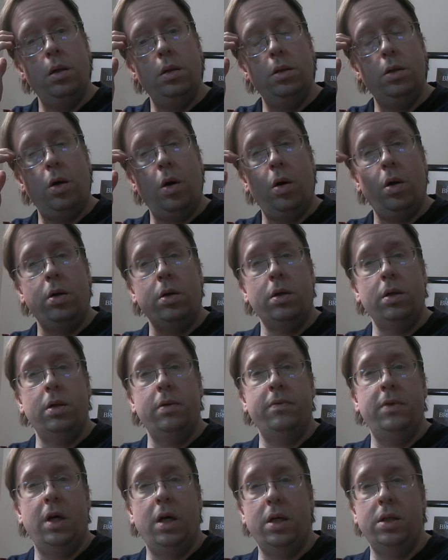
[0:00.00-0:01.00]
daughter of
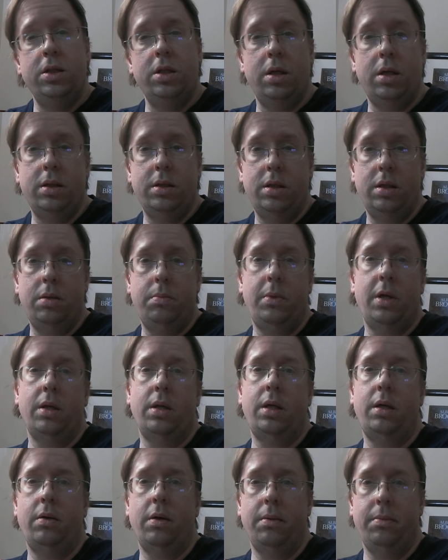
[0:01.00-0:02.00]
Don Johnson and
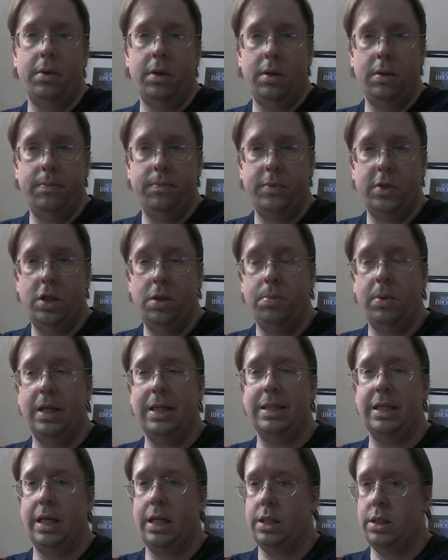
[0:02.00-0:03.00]
Melanie Griffith. She
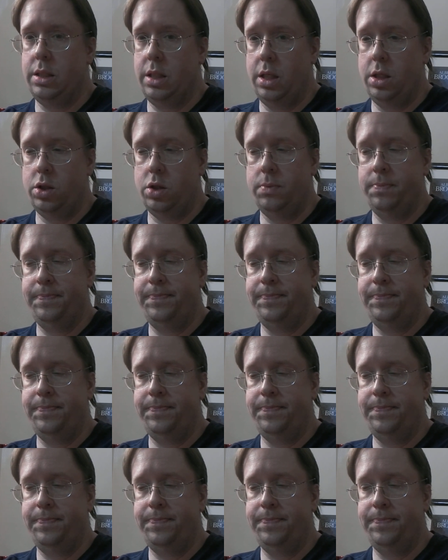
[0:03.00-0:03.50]
plays Anastasia.